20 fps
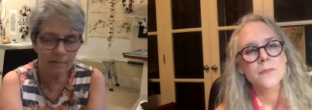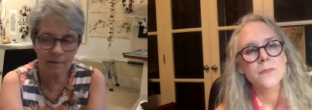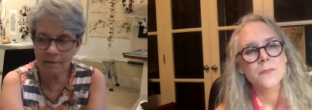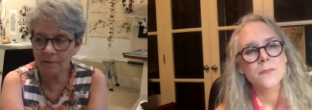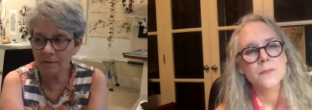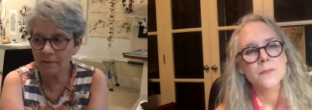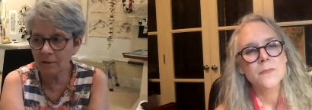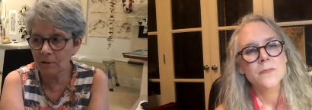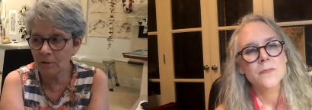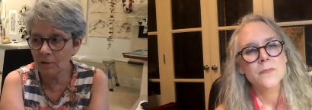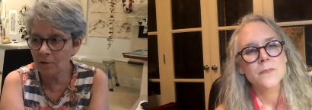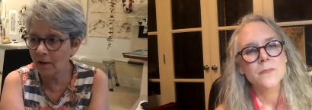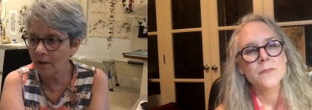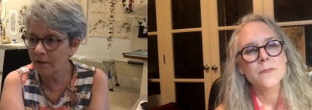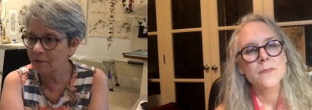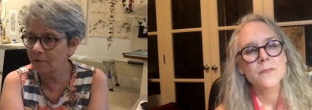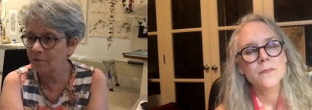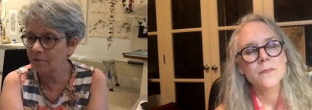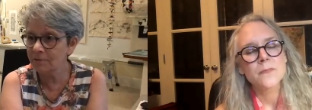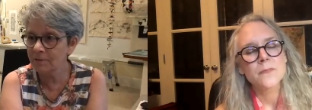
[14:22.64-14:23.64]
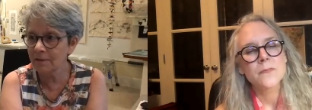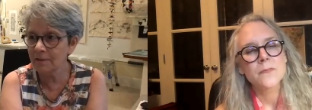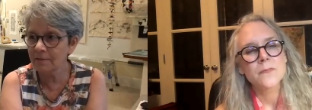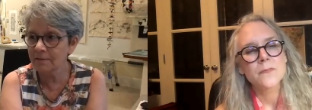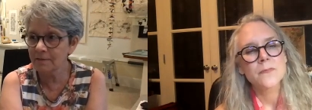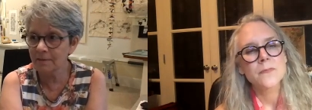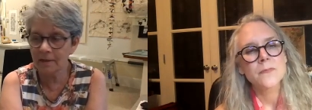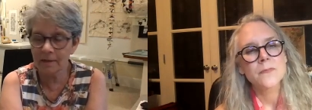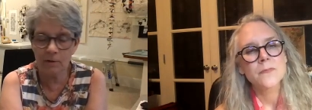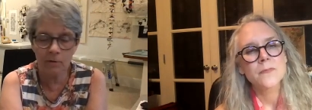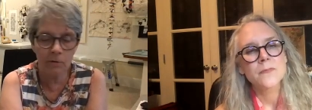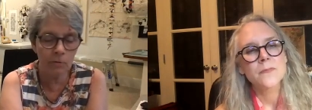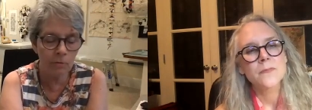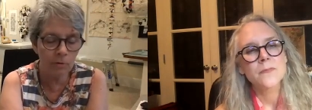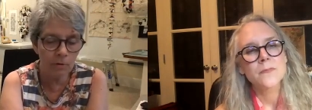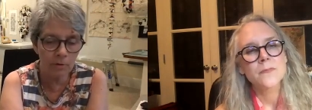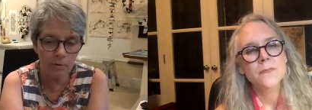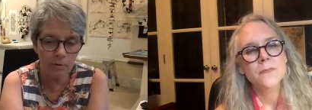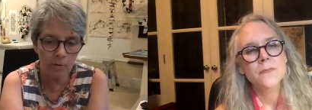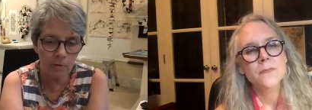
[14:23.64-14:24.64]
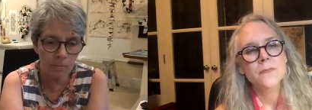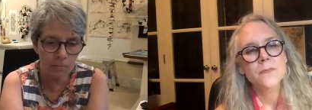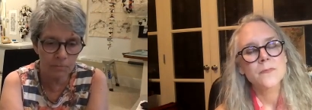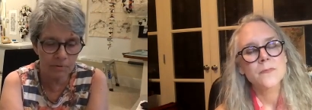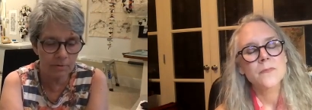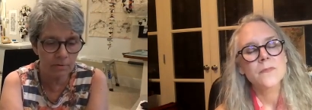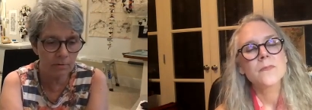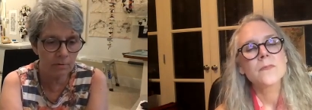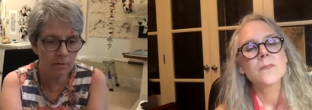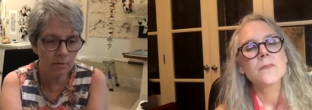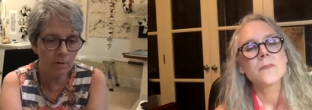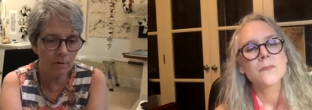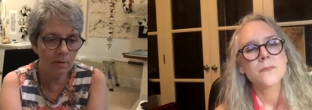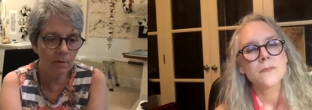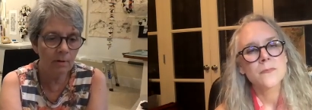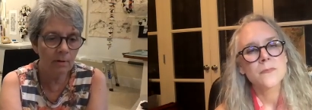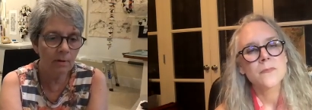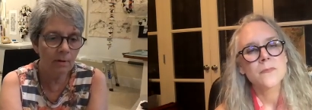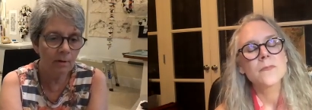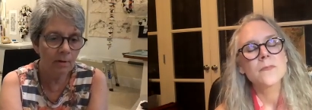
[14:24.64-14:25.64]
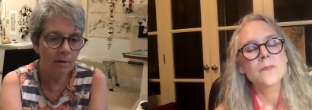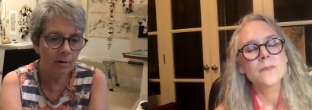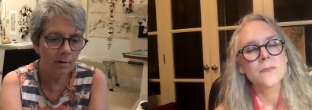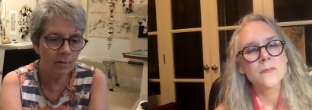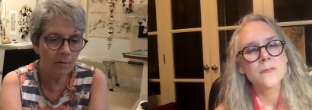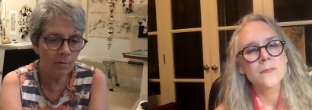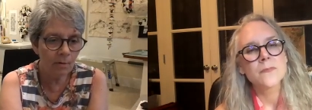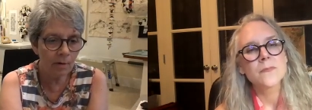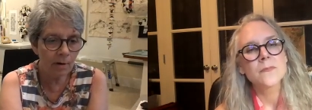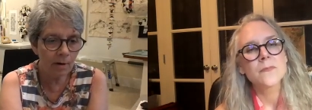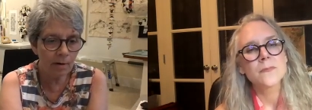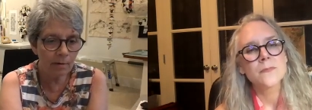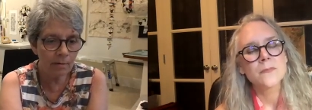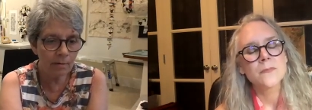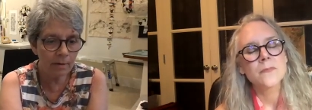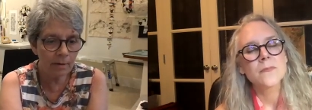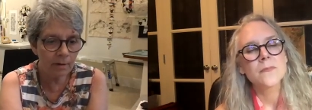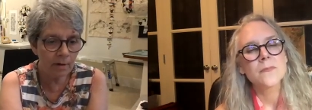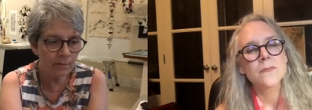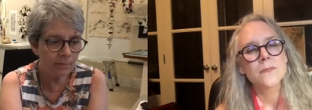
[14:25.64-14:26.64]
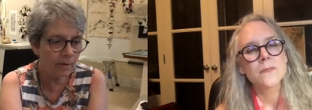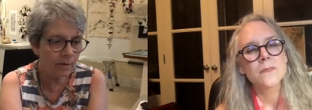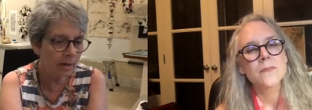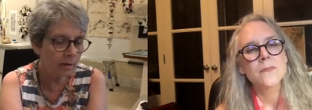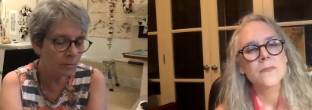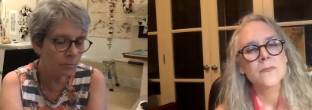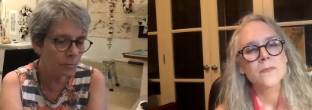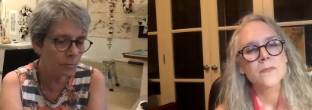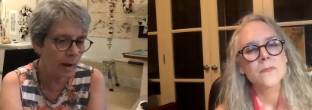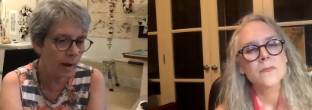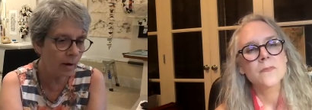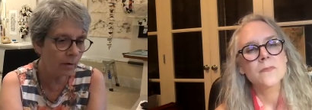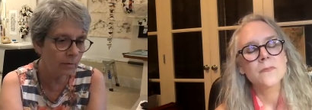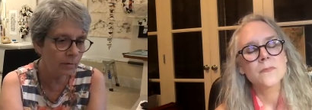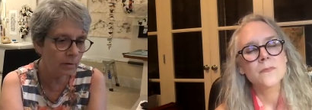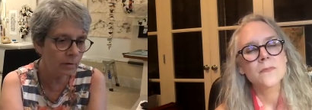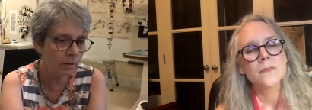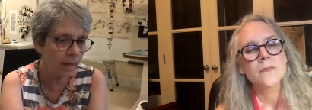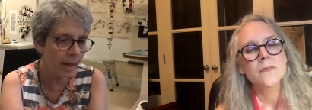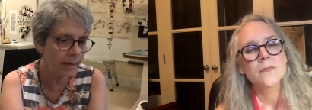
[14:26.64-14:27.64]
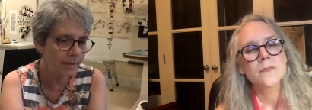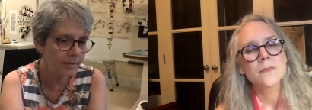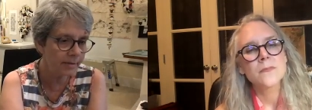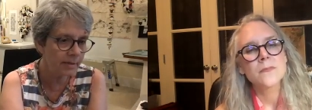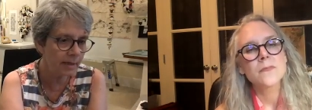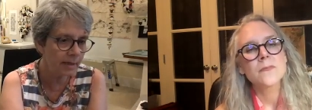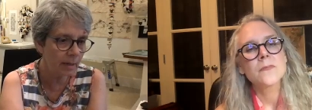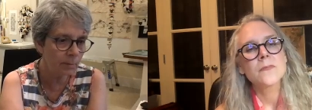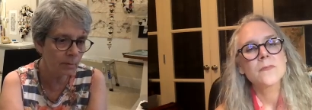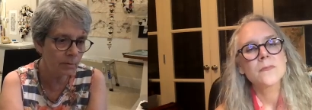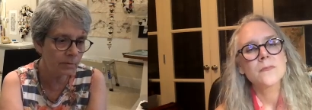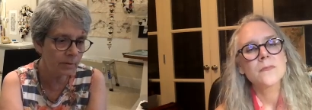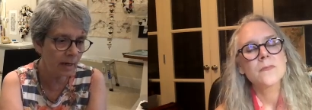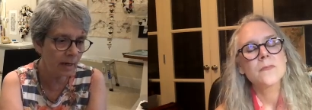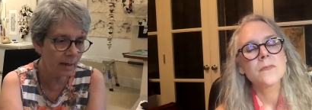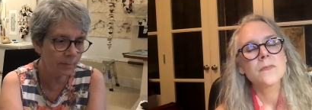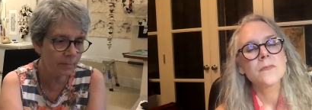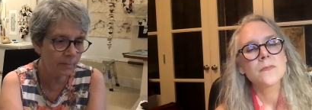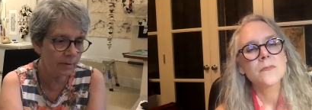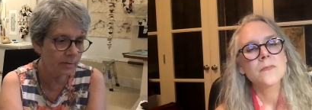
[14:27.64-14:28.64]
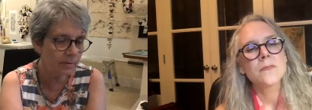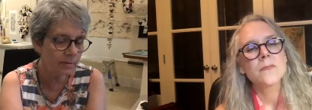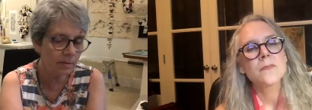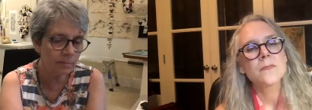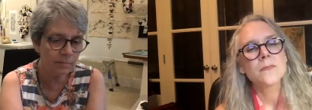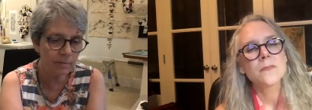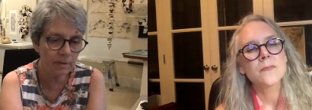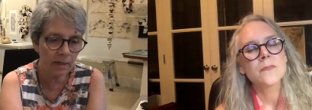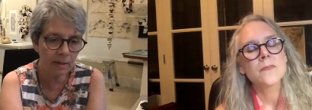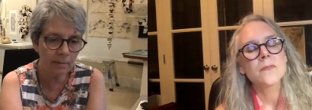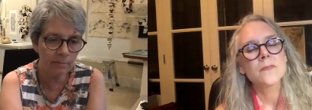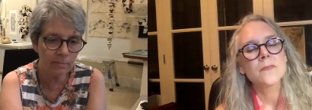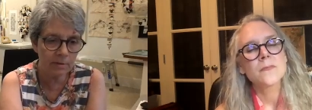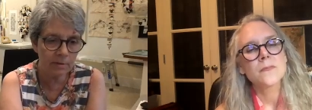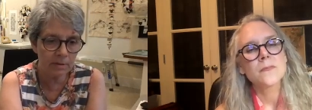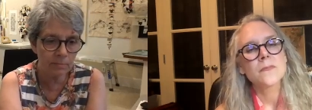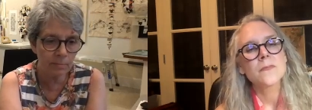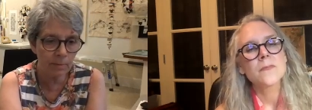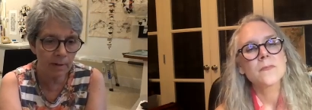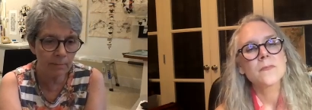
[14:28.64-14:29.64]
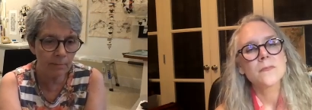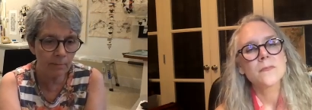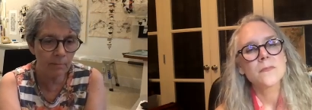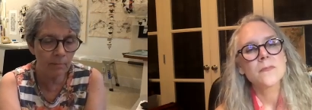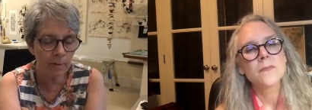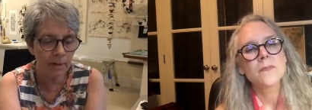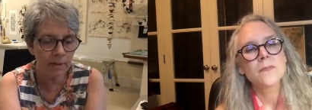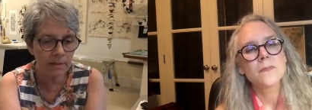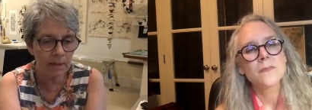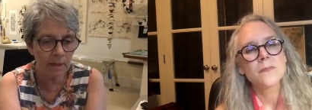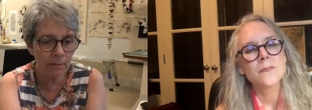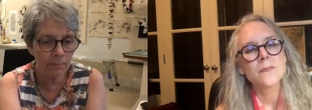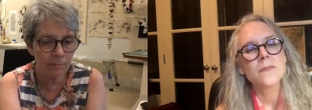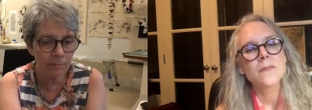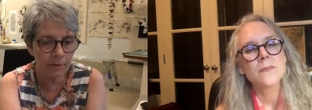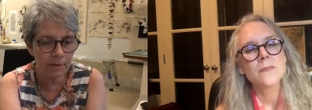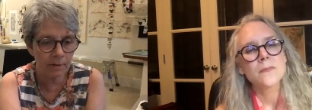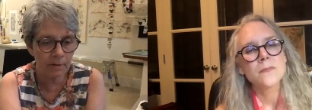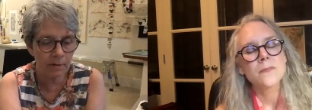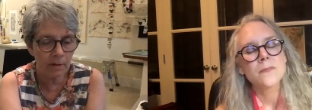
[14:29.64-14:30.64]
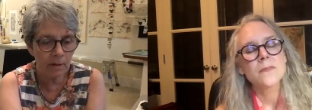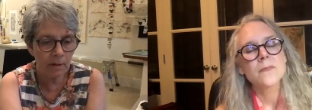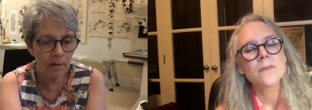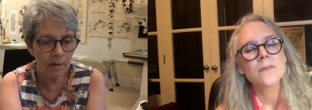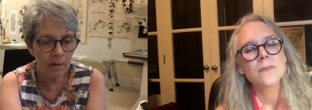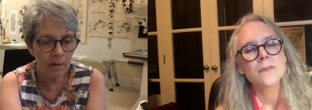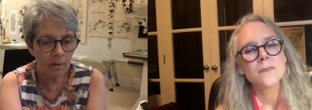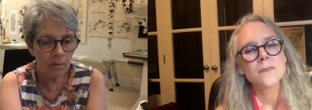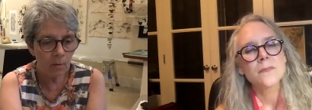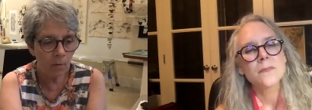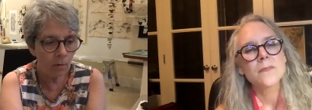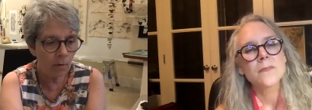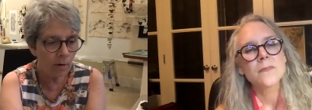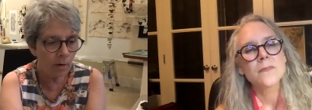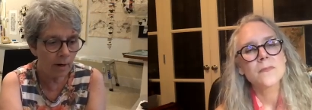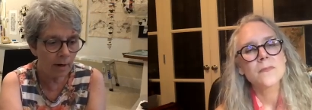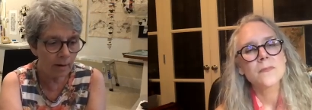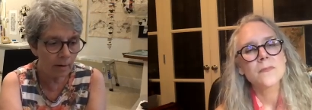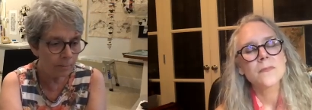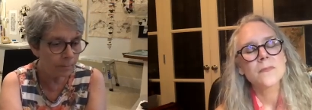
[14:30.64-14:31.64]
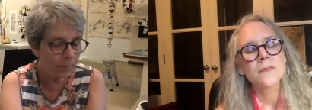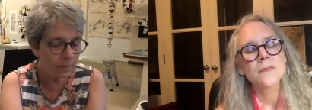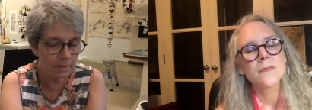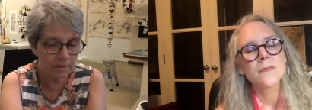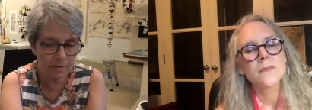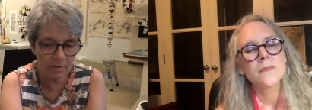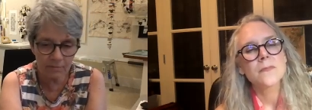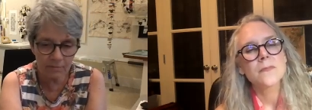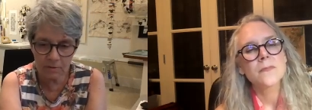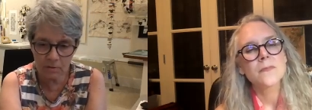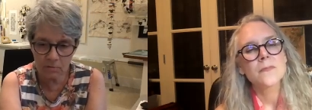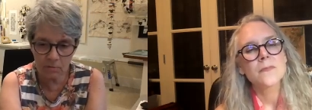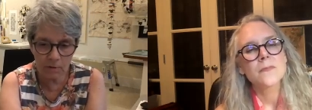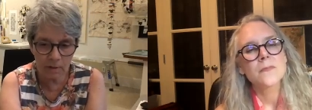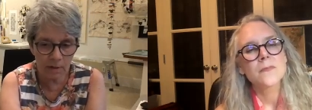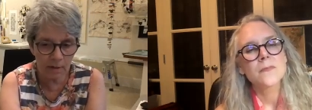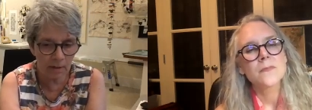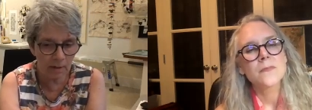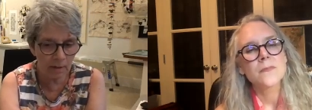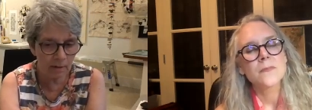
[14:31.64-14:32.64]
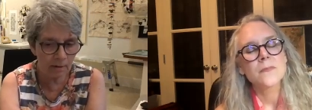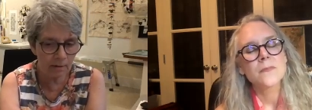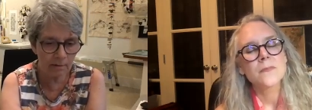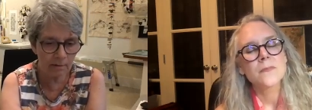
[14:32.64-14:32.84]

Speaker 1: you know, I use things like hula hoops, or, you know, I've got a round glass tabletop that sometimes is my template, or a piece of string